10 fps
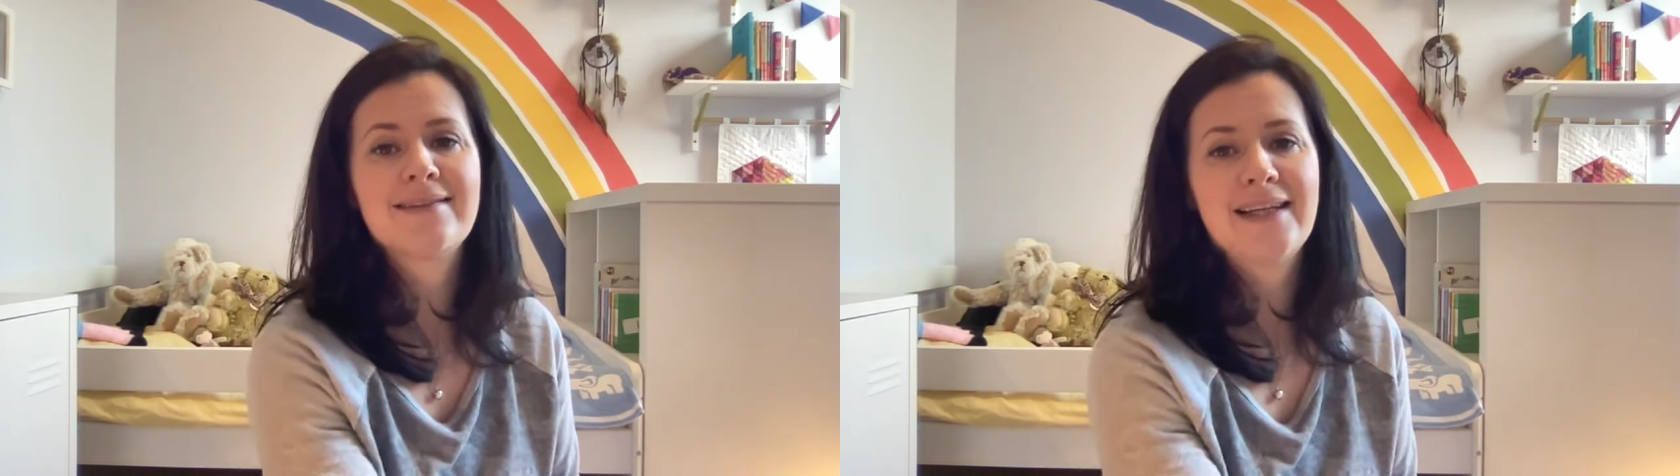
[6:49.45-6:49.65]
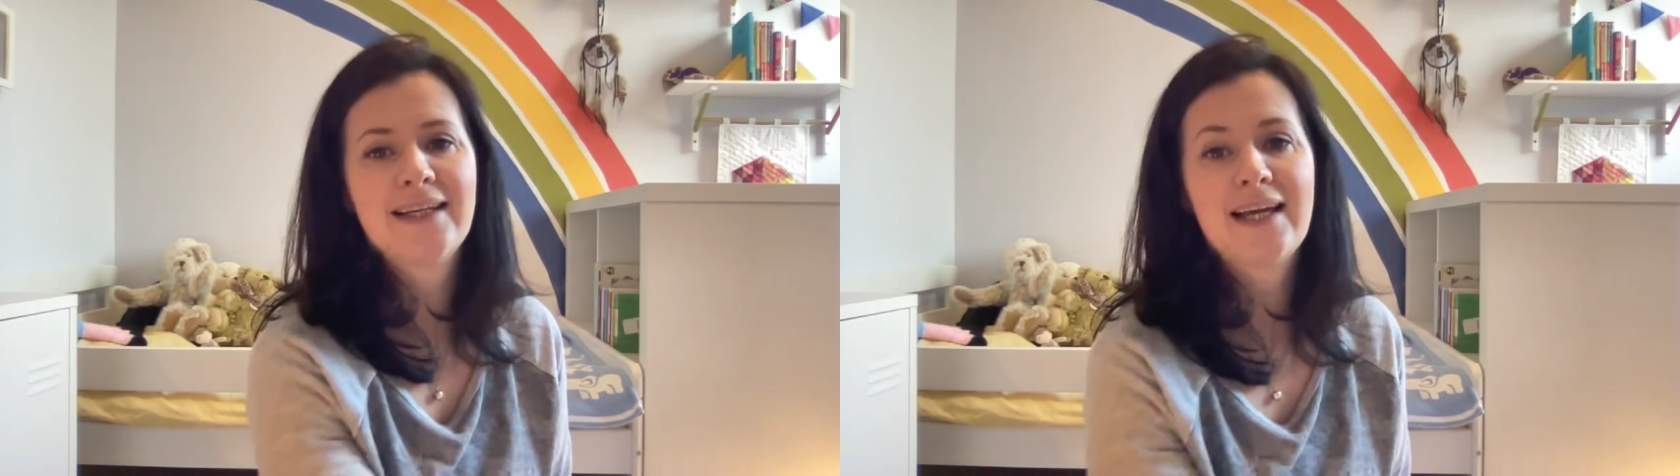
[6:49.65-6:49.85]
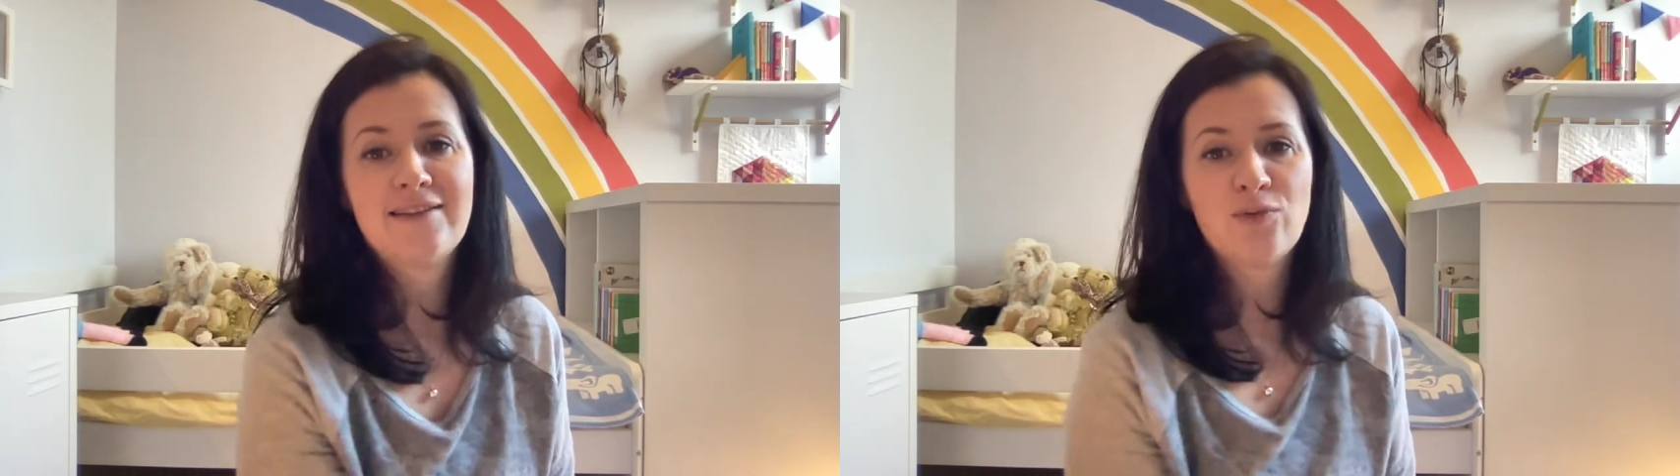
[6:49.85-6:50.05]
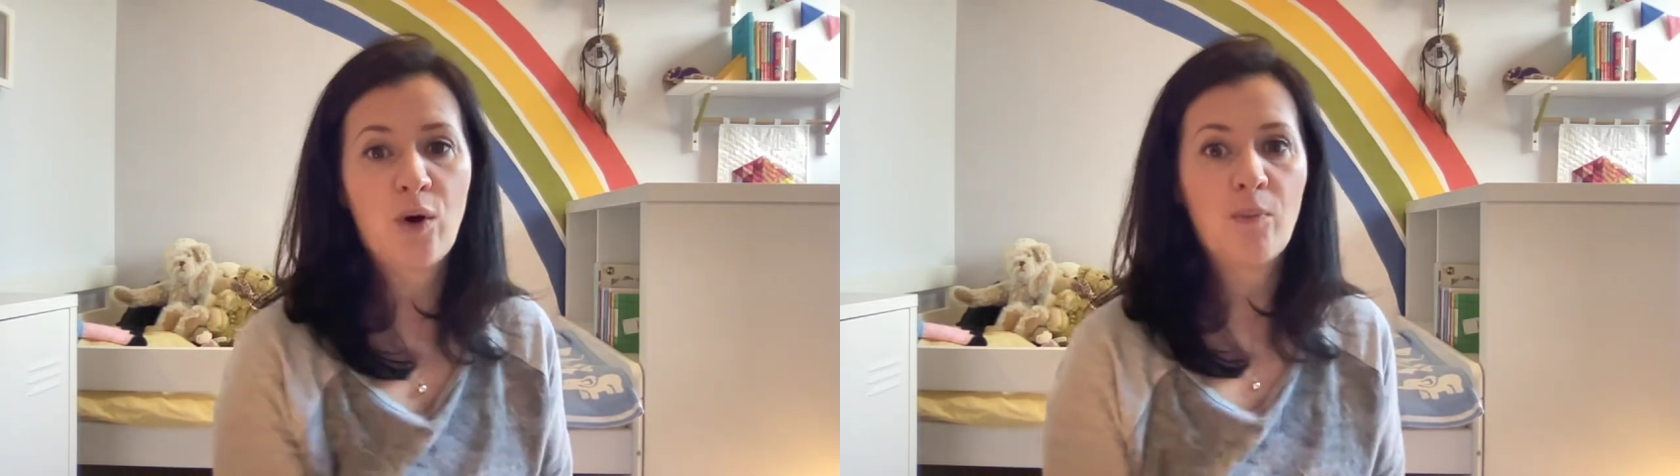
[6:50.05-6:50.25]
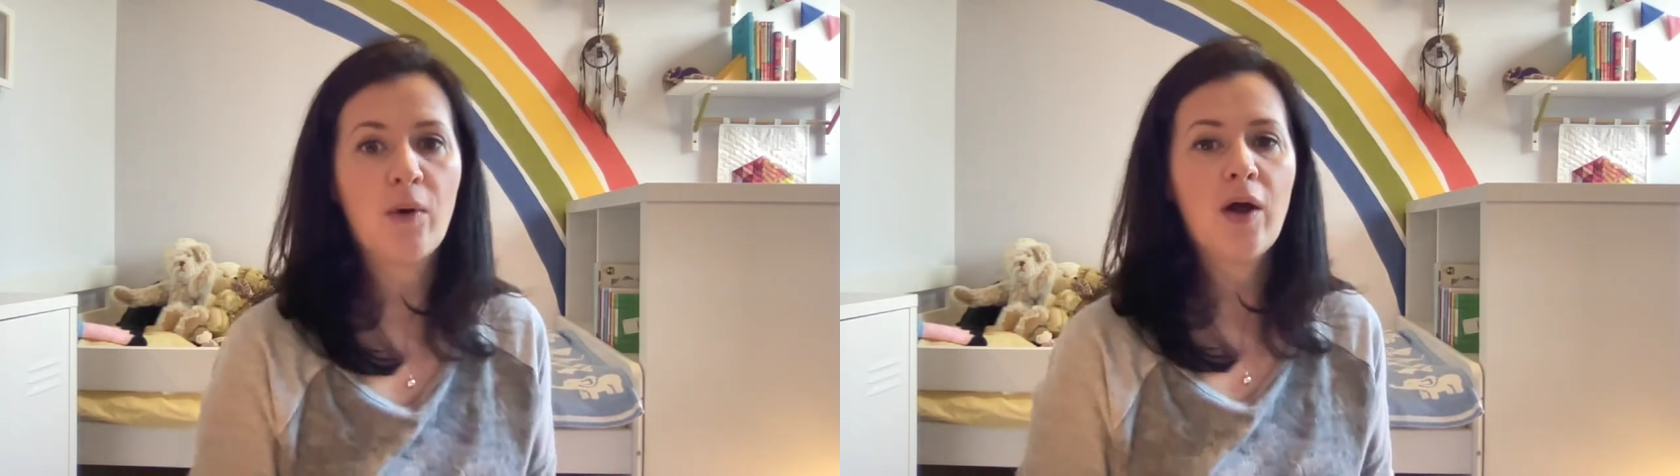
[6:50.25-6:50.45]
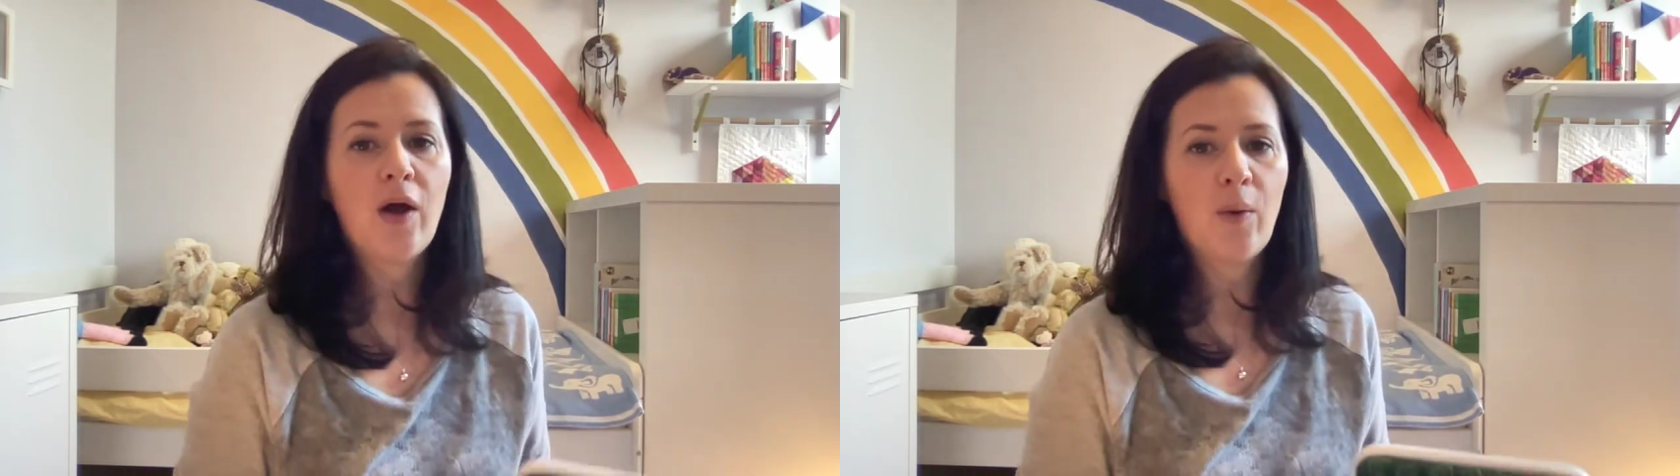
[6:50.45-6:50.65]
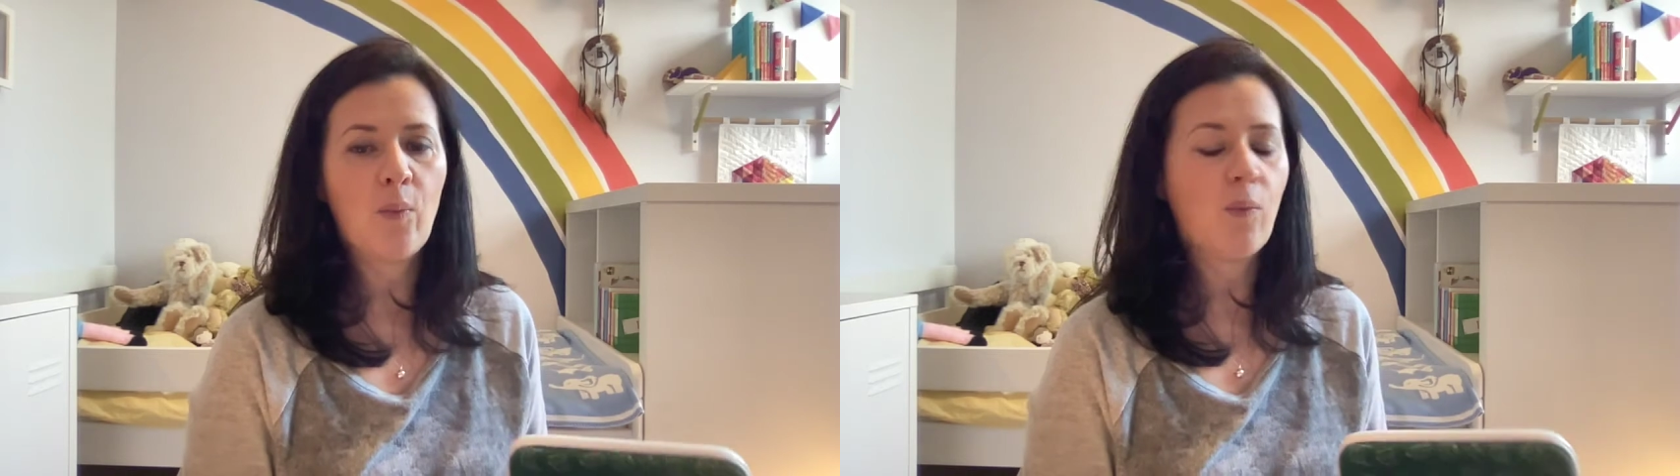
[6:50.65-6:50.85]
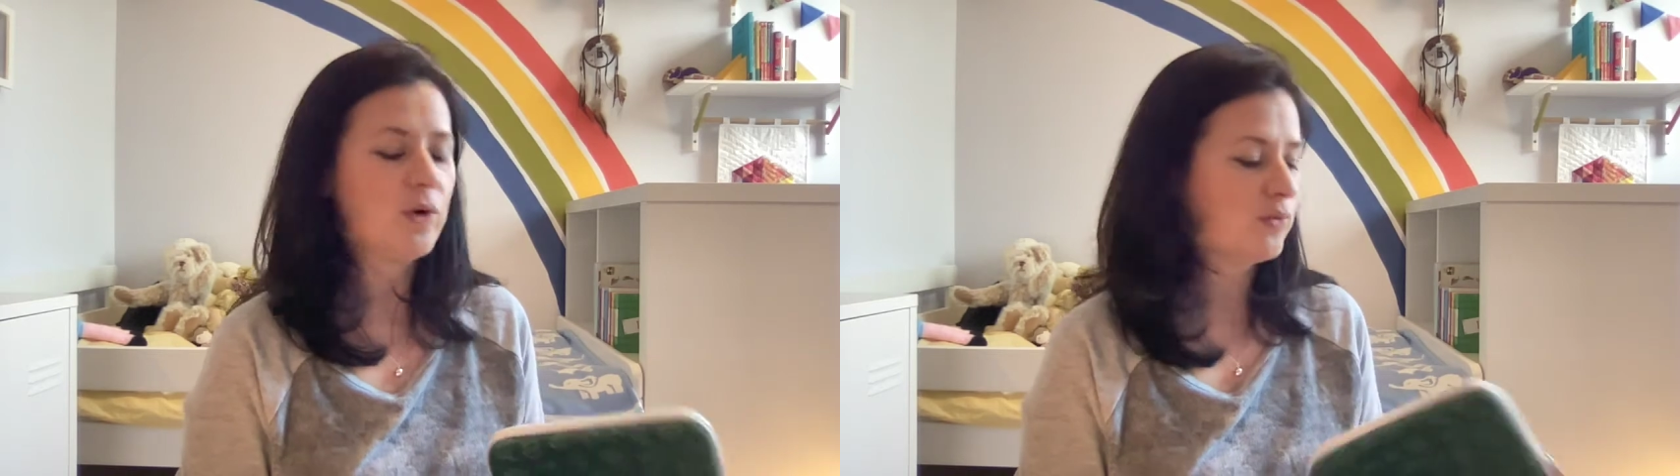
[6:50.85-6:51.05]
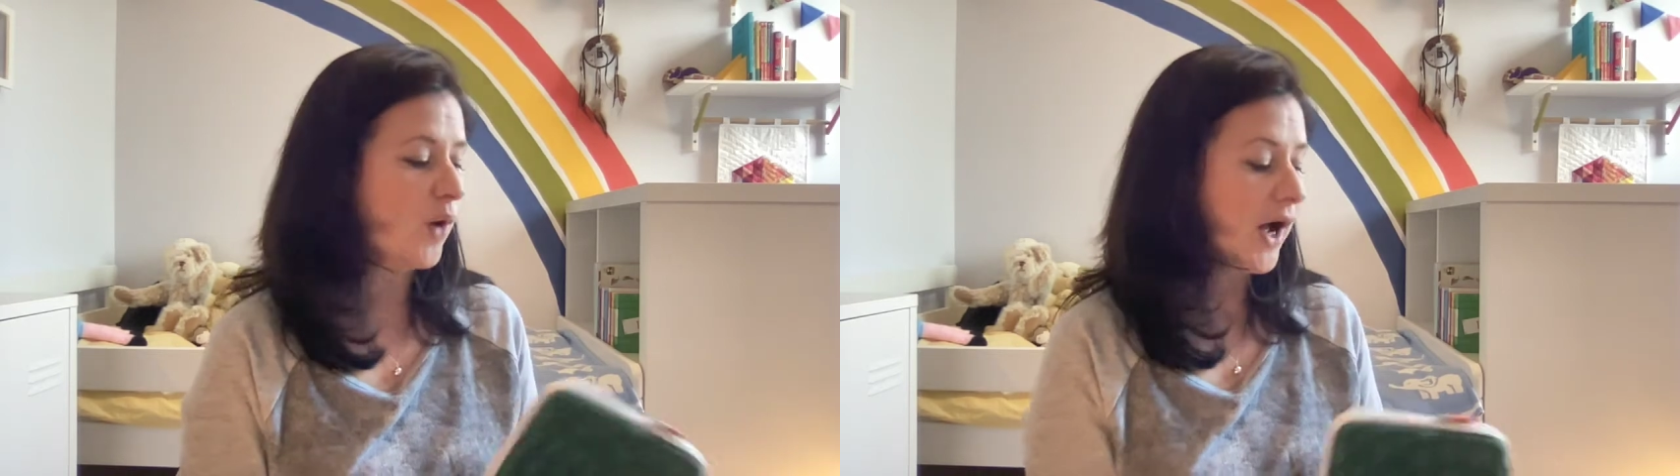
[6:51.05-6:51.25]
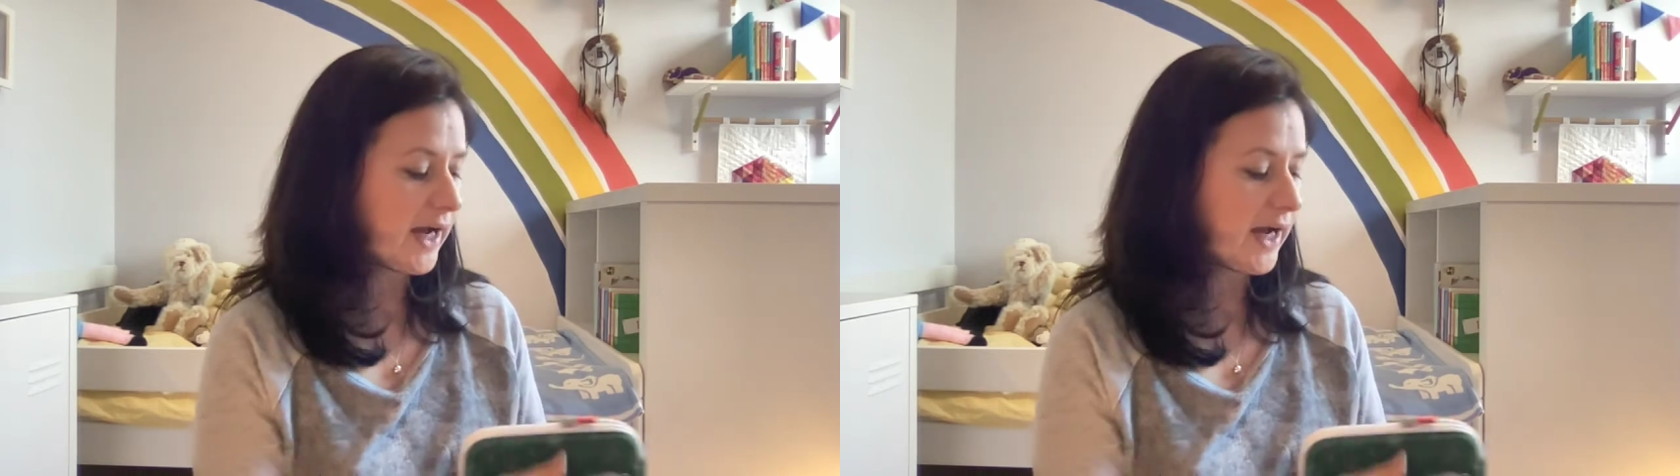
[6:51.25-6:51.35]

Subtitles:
dedicated one, would work.